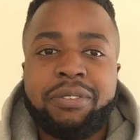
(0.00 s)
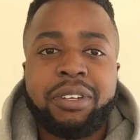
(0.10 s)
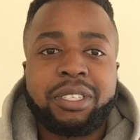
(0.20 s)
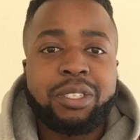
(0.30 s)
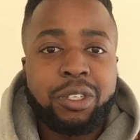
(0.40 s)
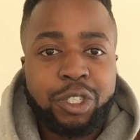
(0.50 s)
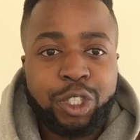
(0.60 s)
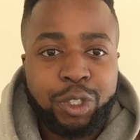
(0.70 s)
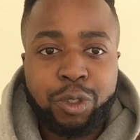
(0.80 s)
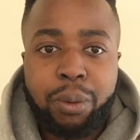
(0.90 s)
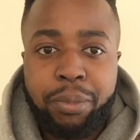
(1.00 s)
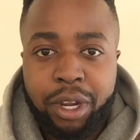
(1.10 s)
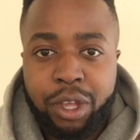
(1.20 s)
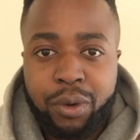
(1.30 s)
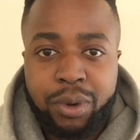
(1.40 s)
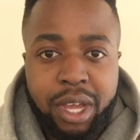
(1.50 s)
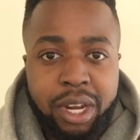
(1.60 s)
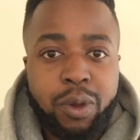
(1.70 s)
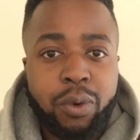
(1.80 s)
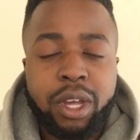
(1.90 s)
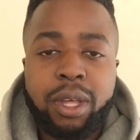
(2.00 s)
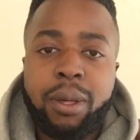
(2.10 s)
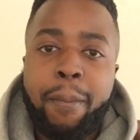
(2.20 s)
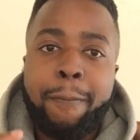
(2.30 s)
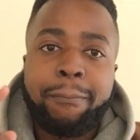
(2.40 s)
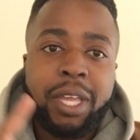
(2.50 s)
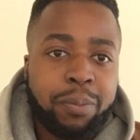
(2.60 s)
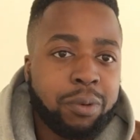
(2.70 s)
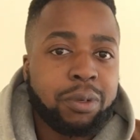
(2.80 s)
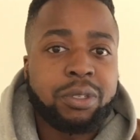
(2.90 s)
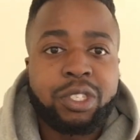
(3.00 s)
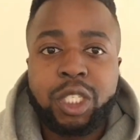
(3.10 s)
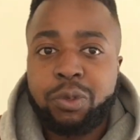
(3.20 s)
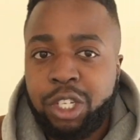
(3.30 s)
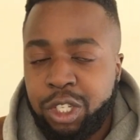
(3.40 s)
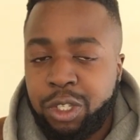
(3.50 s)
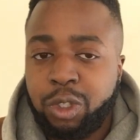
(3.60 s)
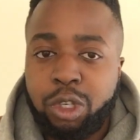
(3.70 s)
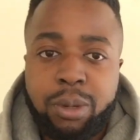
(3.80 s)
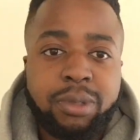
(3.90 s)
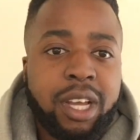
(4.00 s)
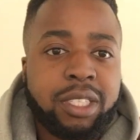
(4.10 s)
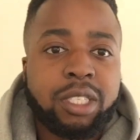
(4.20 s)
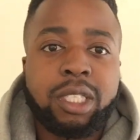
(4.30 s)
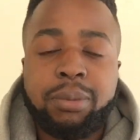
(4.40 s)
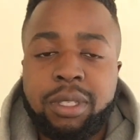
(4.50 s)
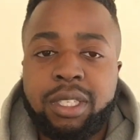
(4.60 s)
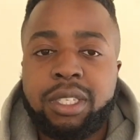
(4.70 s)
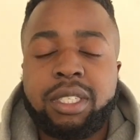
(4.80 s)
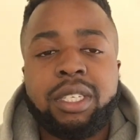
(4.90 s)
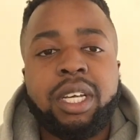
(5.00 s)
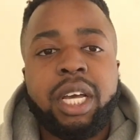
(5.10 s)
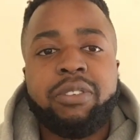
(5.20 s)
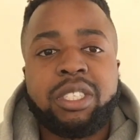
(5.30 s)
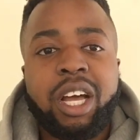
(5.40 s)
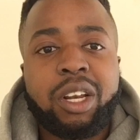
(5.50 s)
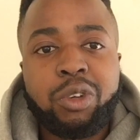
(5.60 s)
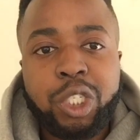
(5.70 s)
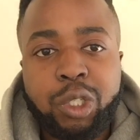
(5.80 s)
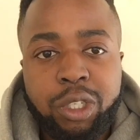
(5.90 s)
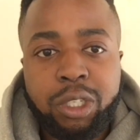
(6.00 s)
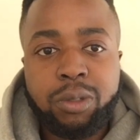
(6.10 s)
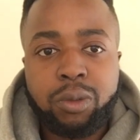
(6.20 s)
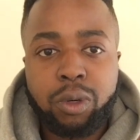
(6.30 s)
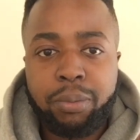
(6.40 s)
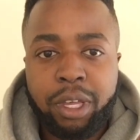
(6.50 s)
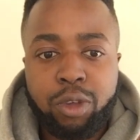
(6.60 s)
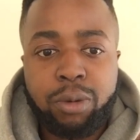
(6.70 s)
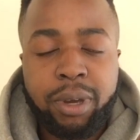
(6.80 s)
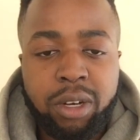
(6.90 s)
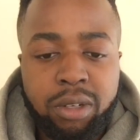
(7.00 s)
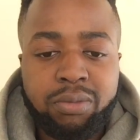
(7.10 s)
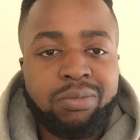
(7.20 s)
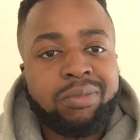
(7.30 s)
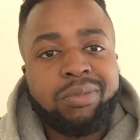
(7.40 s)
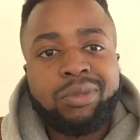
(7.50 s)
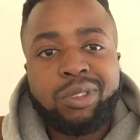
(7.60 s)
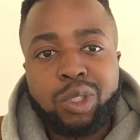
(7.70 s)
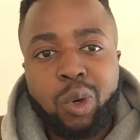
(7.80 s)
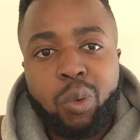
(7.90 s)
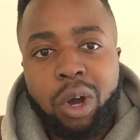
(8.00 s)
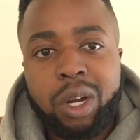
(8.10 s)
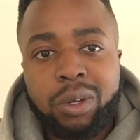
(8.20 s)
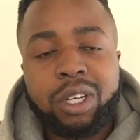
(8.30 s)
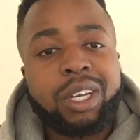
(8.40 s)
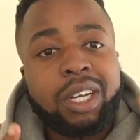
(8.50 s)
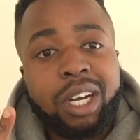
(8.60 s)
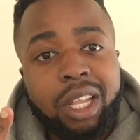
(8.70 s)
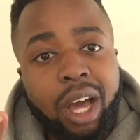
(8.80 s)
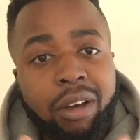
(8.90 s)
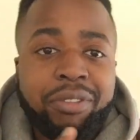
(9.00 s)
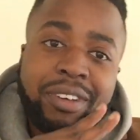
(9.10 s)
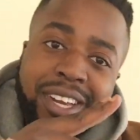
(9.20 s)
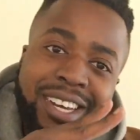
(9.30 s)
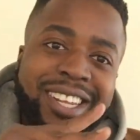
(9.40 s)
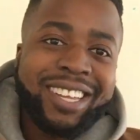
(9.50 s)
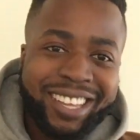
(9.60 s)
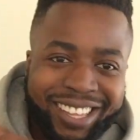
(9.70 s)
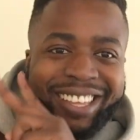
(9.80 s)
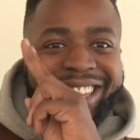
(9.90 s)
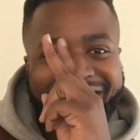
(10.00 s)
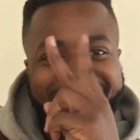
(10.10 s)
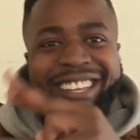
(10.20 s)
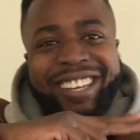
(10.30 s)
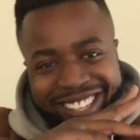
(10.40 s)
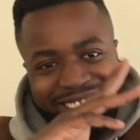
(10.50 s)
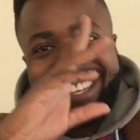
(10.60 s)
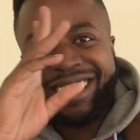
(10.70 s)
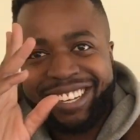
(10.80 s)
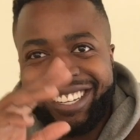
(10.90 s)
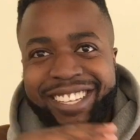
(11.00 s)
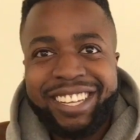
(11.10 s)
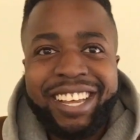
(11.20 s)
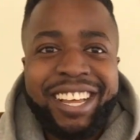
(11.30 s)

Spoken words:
If it doesn't nurture you or better you in any way, people, situations, circumstances, substances, if it's not nurturing you or making you better, don't water it. Cut it off. Cut it. Cut it. Cut it.